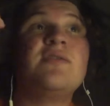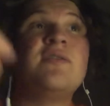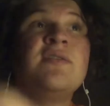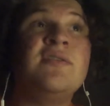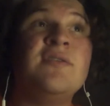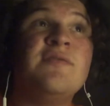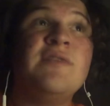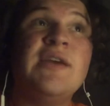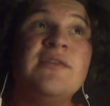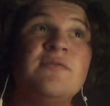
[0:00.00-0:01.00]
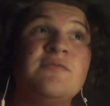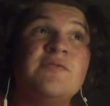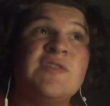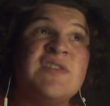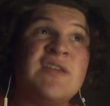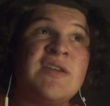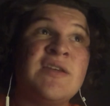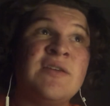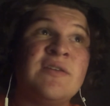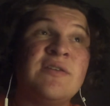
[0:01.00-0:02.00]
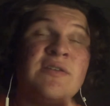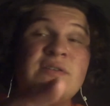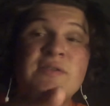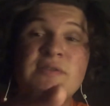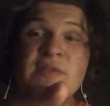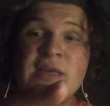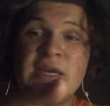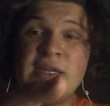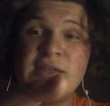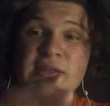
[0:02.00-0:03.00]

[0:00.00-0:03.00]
The vet was saying that